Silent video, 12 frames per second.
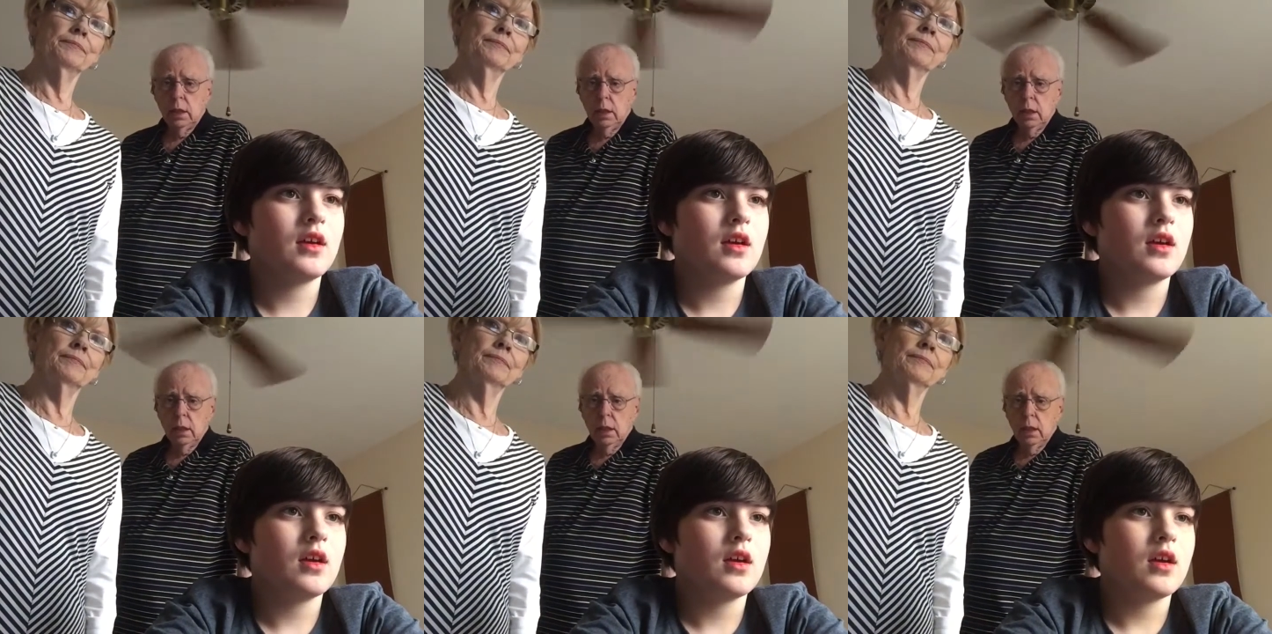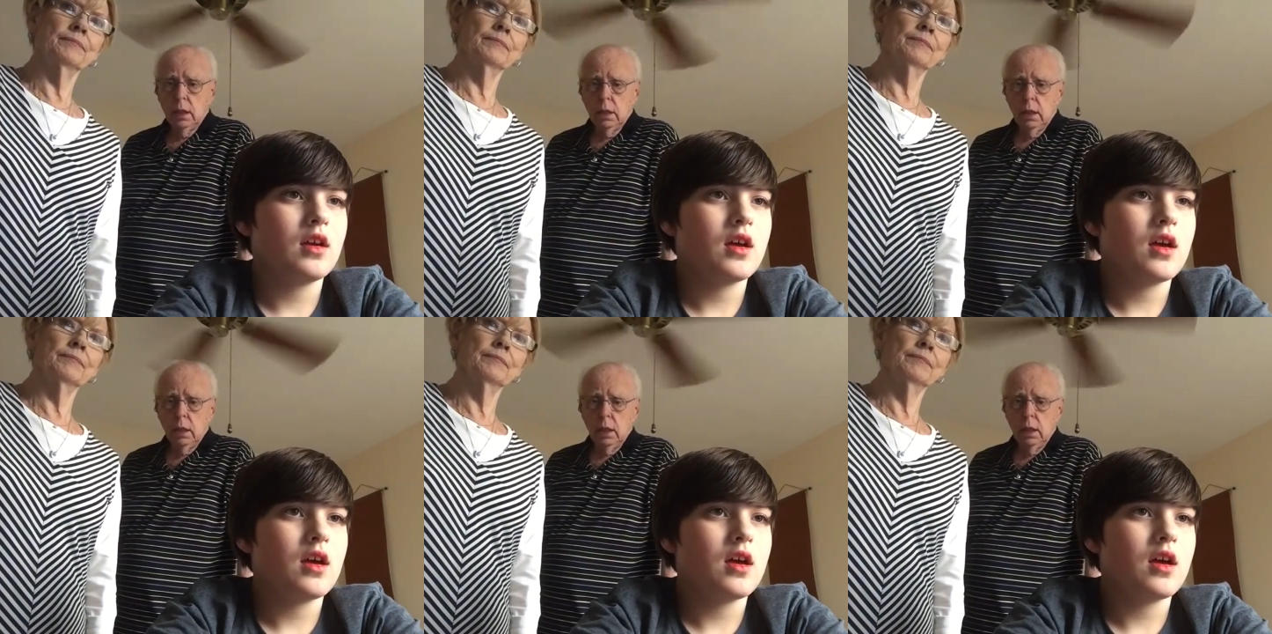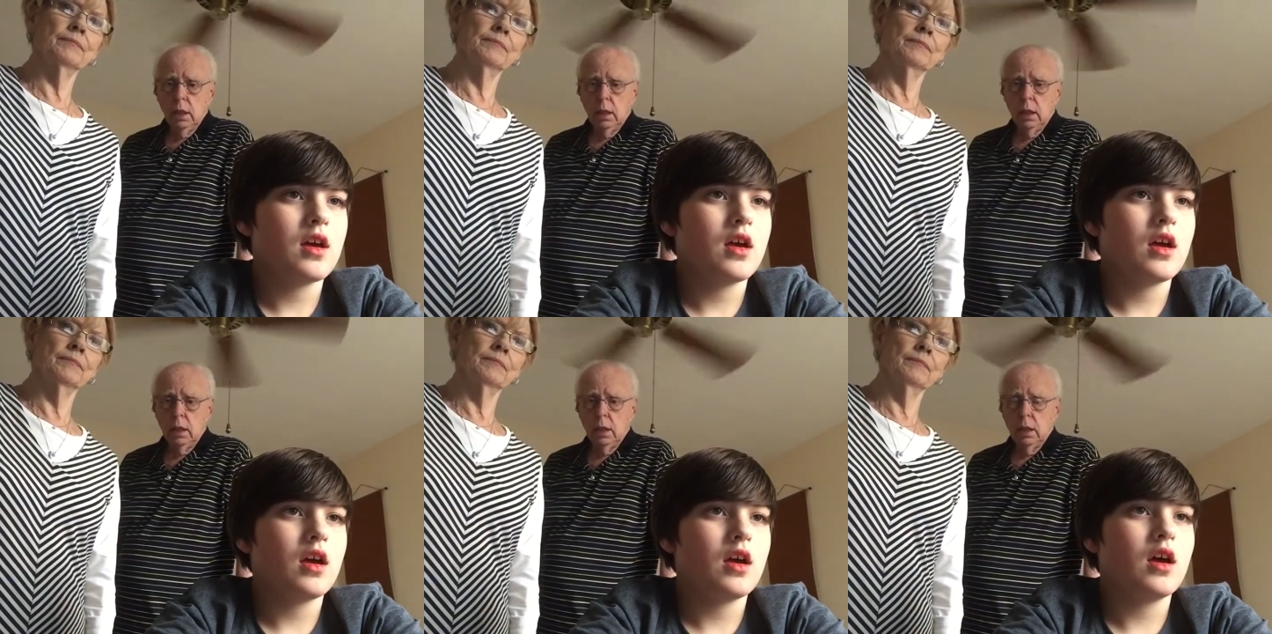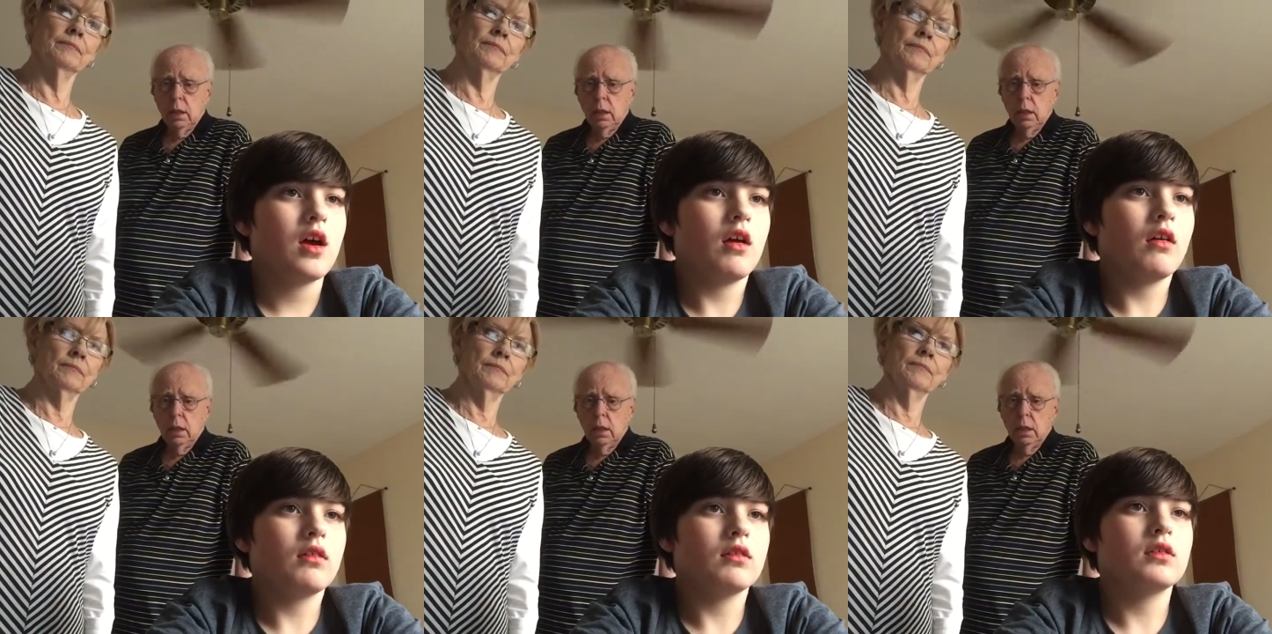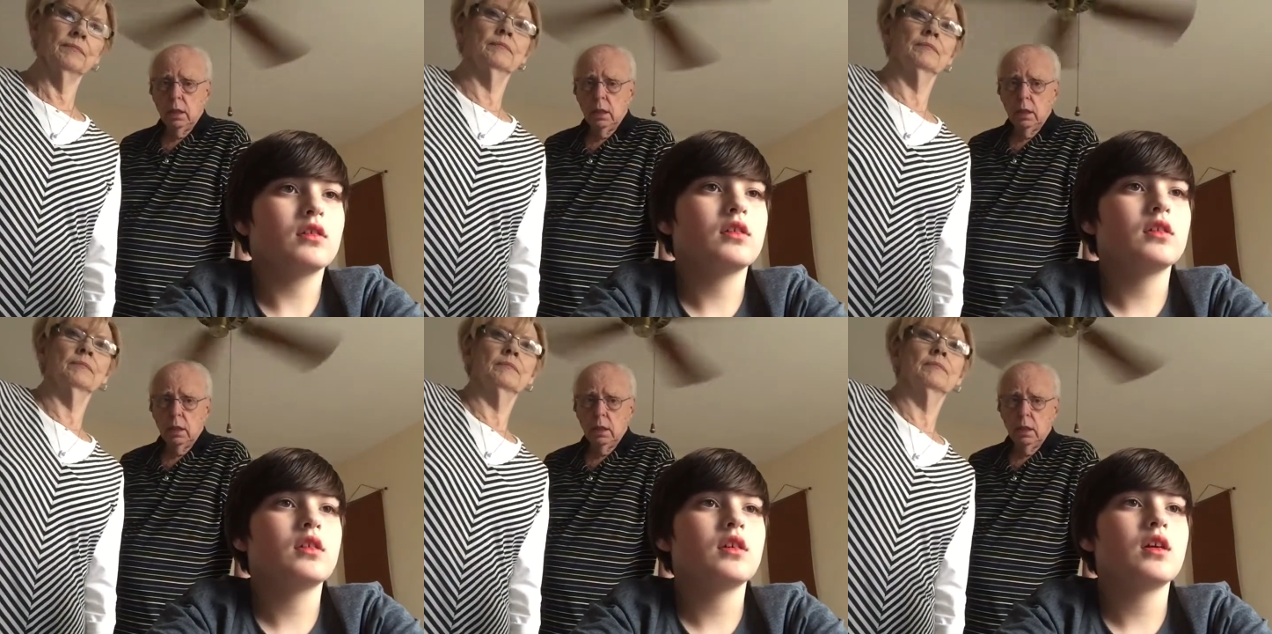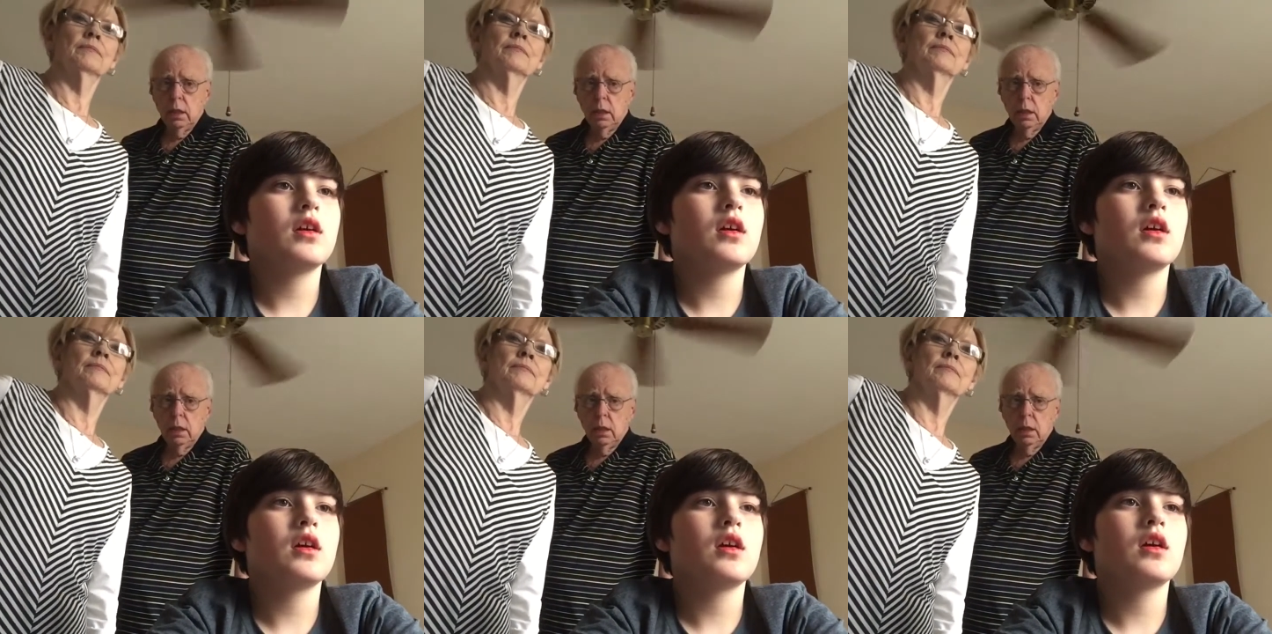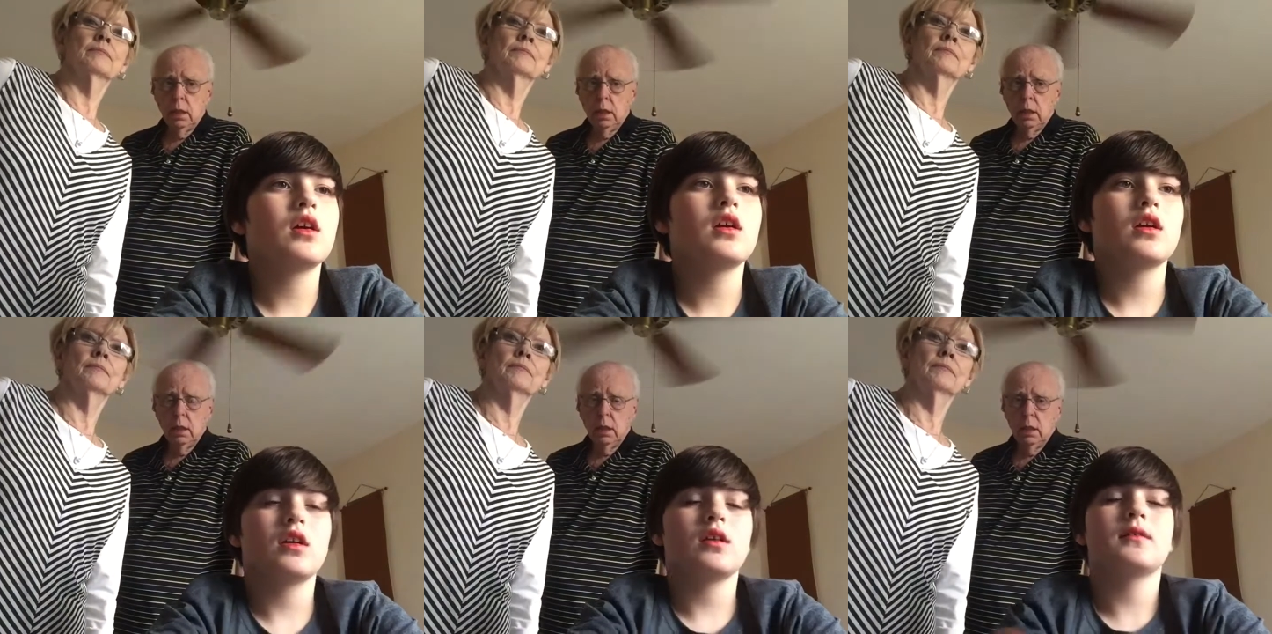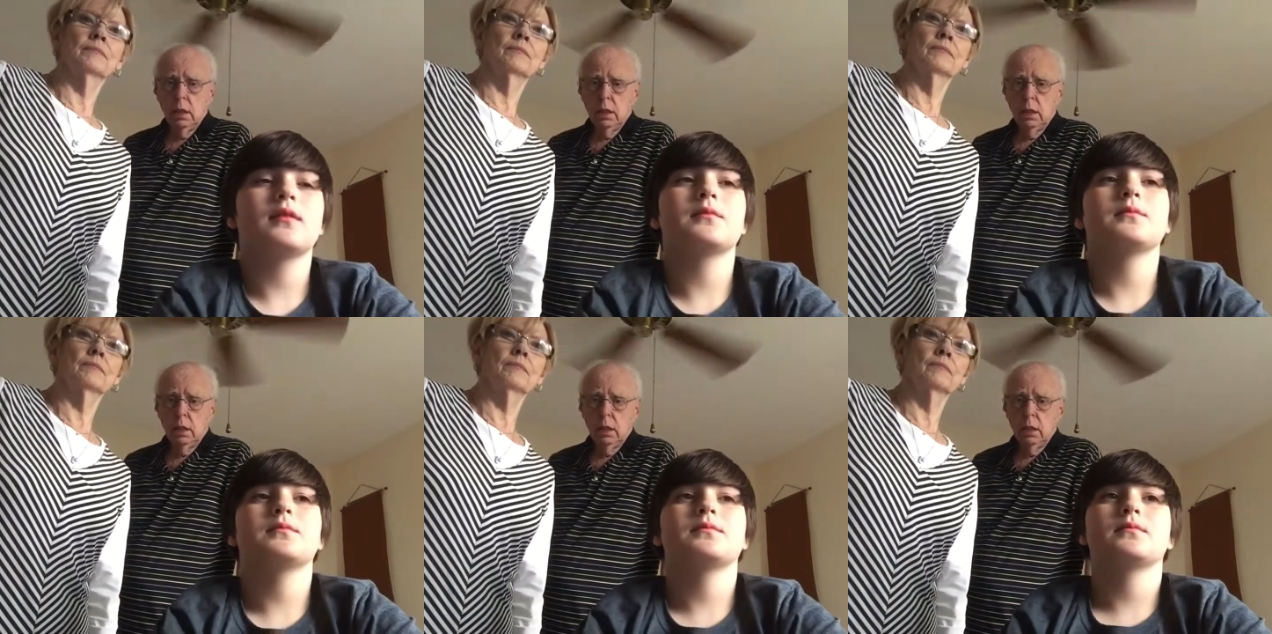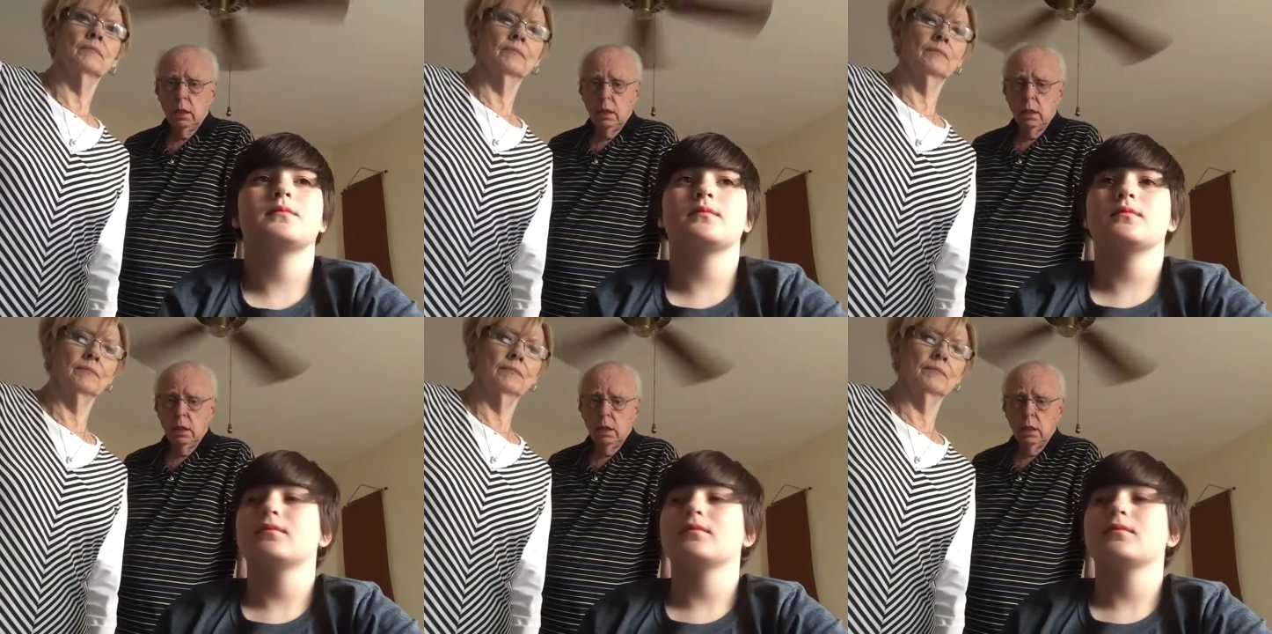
(no one is talking)